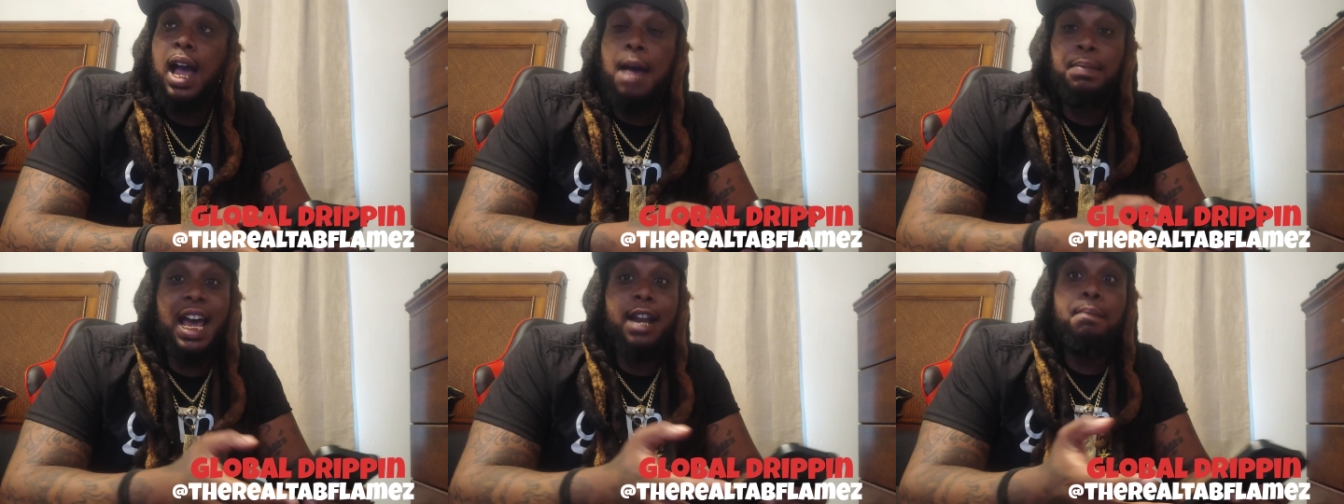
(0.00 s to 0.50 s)

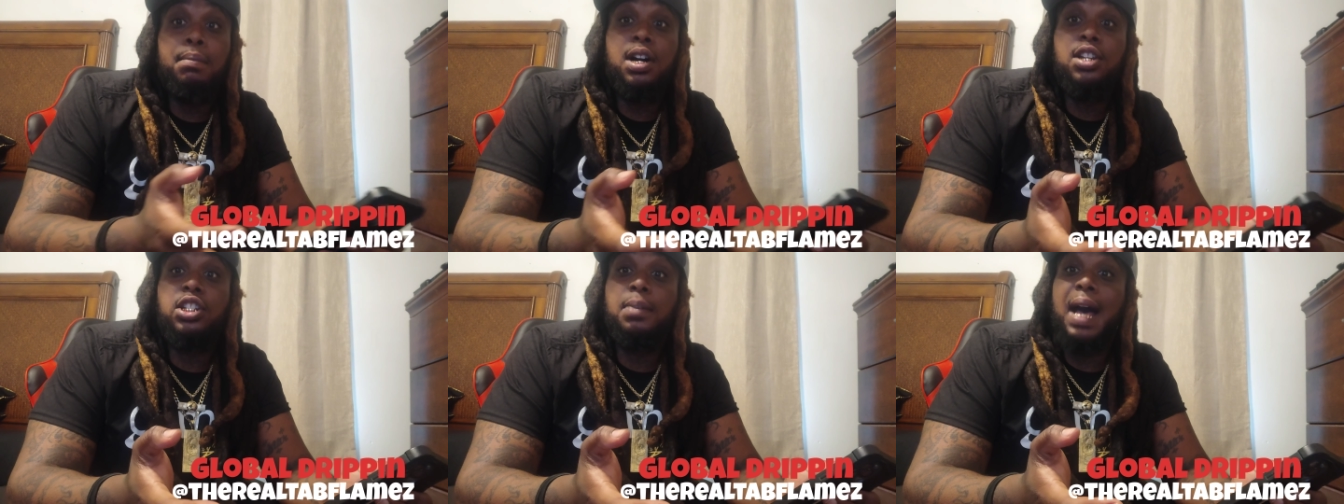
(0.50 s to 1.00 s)
I'm not a
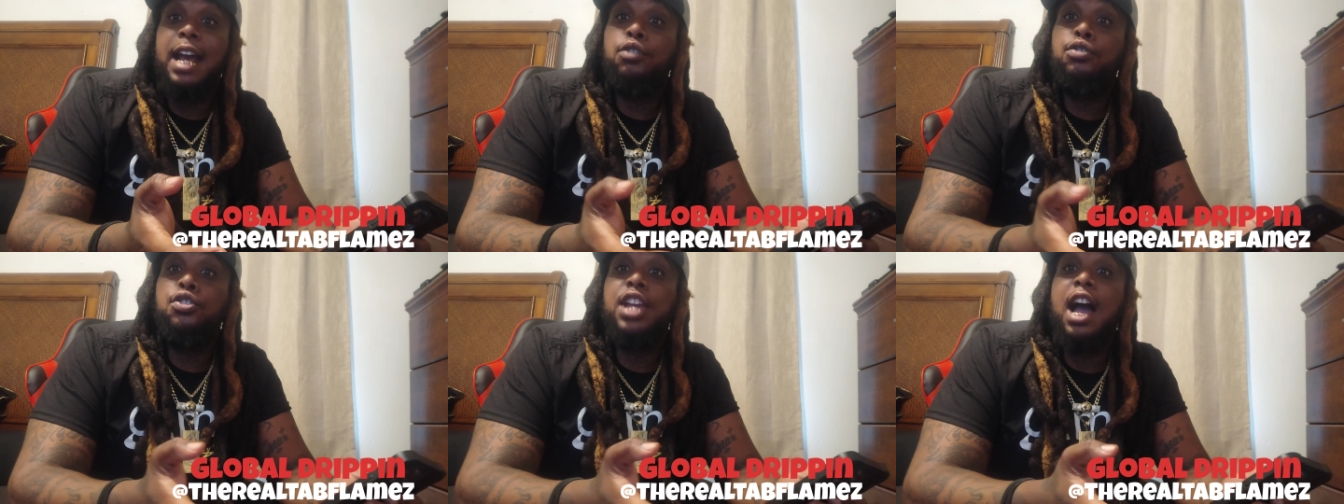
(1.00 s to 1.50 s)
Muslim. I
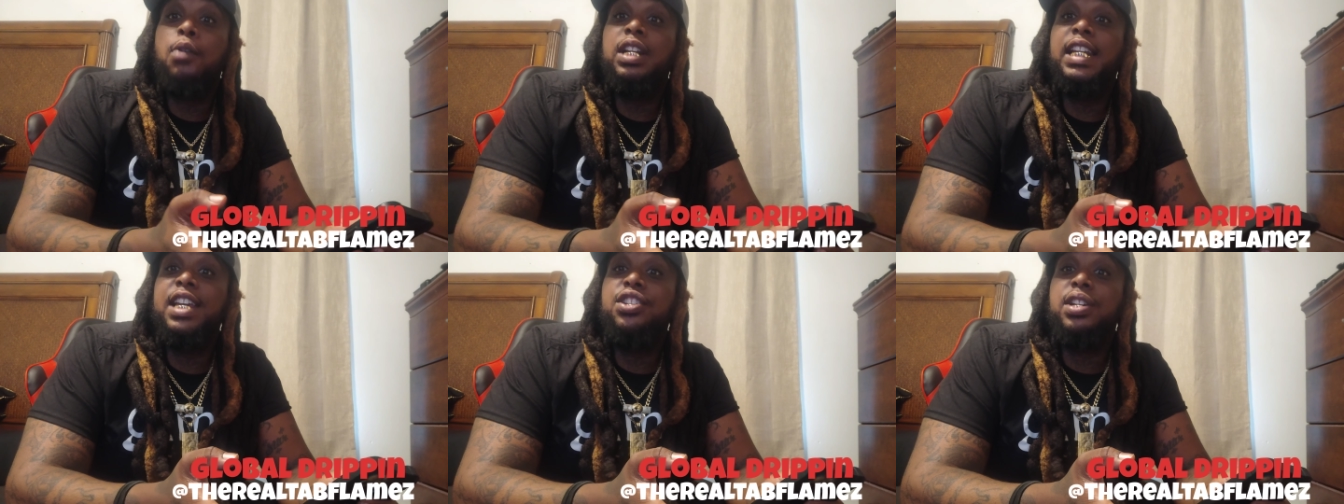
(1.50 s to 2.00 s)
don't know y'all
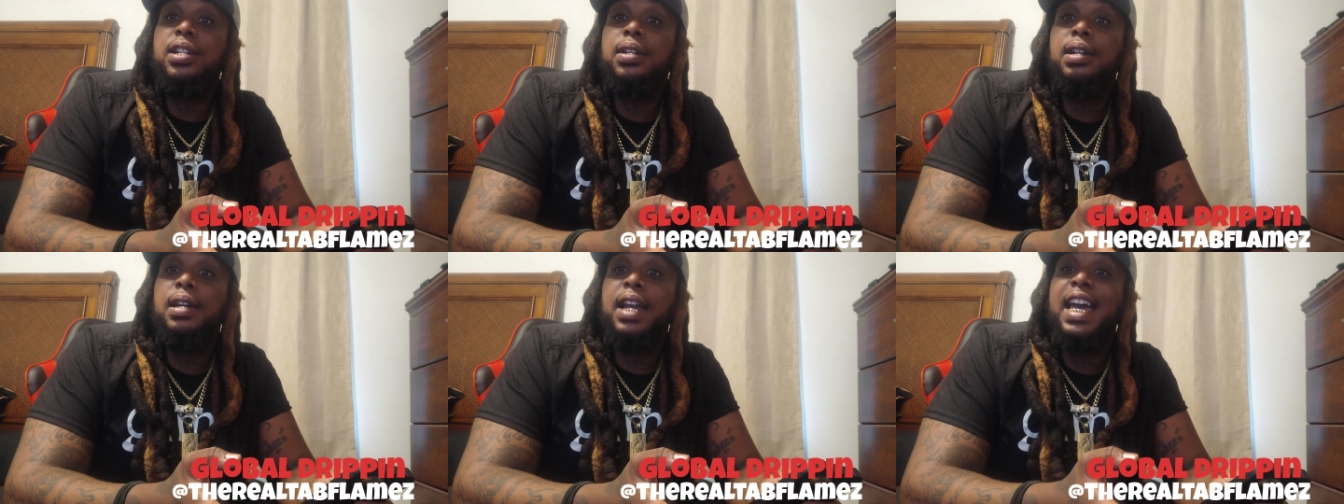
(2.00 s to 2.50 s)
religion.
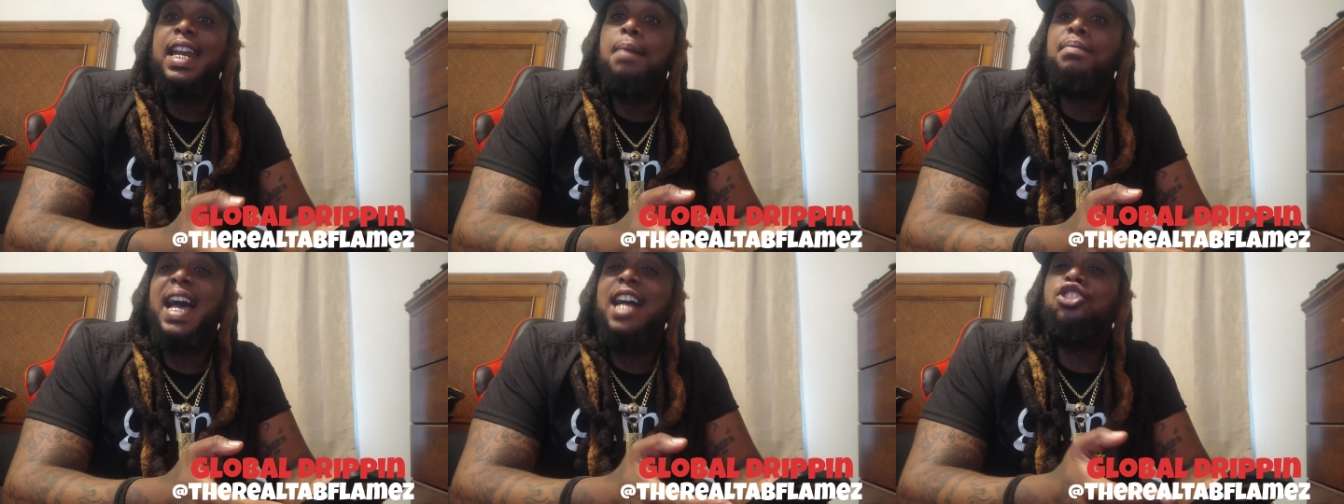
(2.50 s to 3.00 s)
And
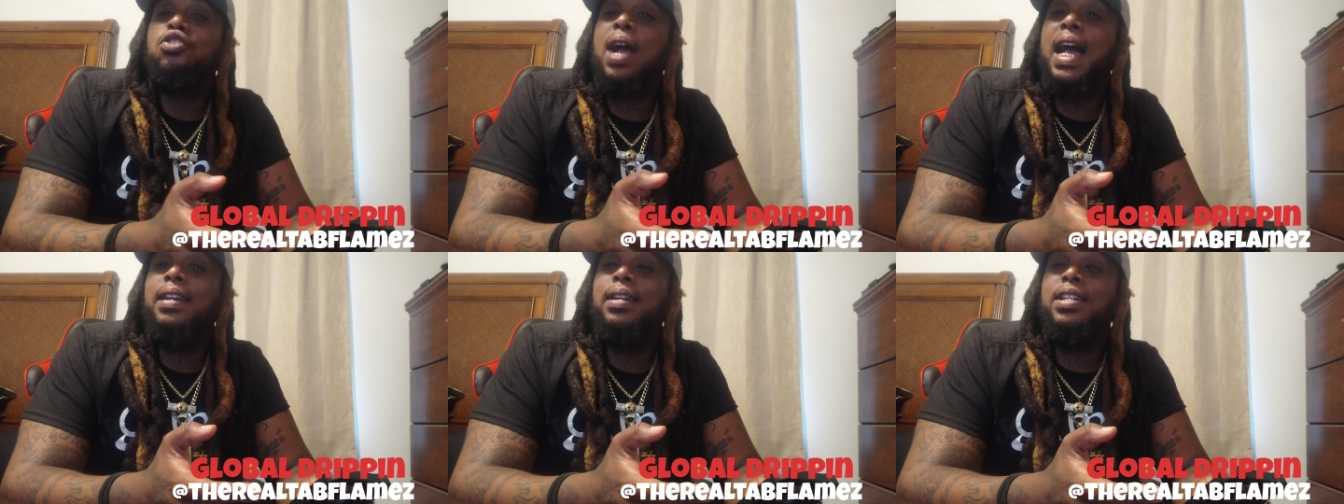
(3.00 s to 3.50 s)
I'm not
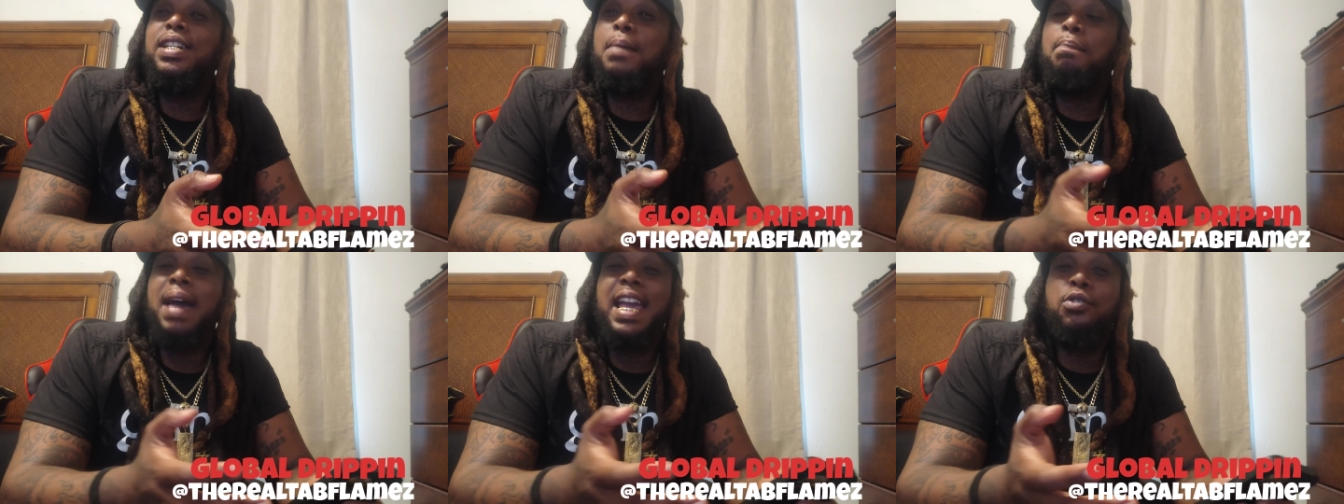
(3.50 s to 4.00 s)
trying to
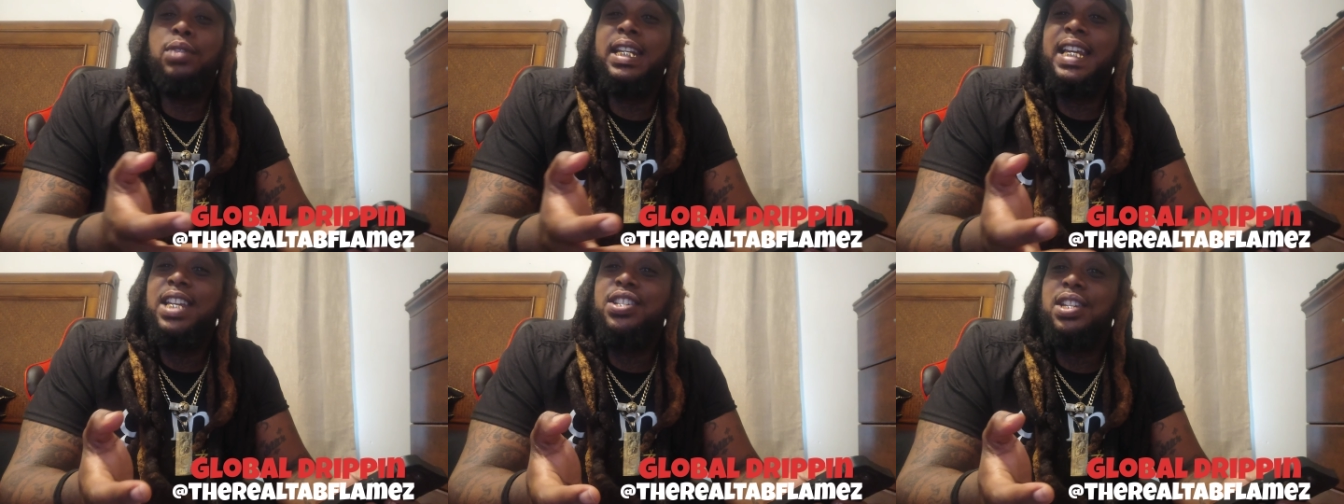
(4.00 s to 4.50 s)
debate
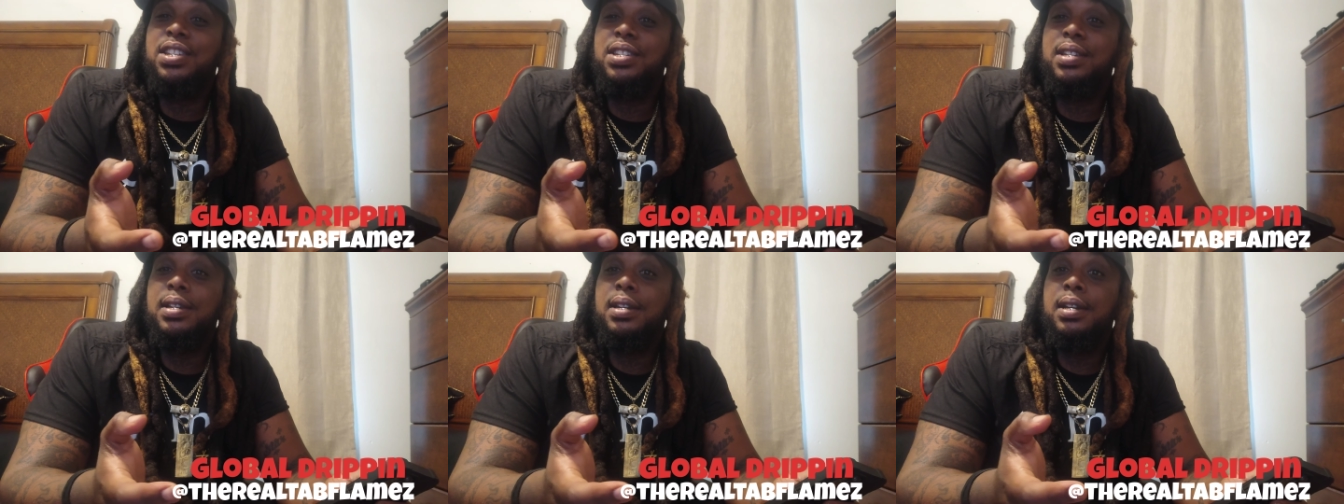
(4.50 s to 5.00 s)

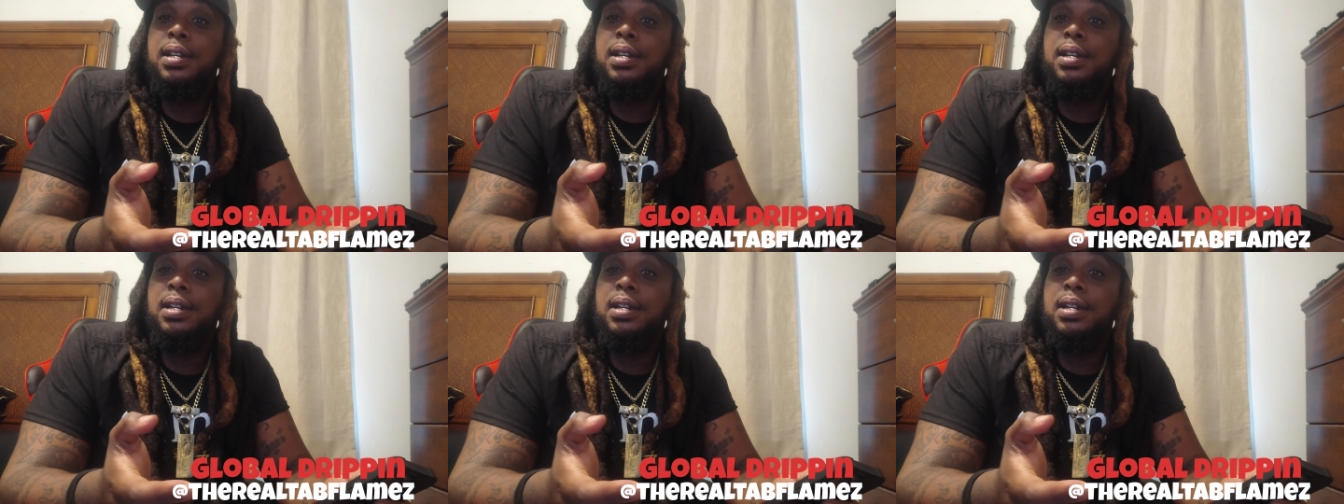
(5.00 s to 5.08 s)
religions.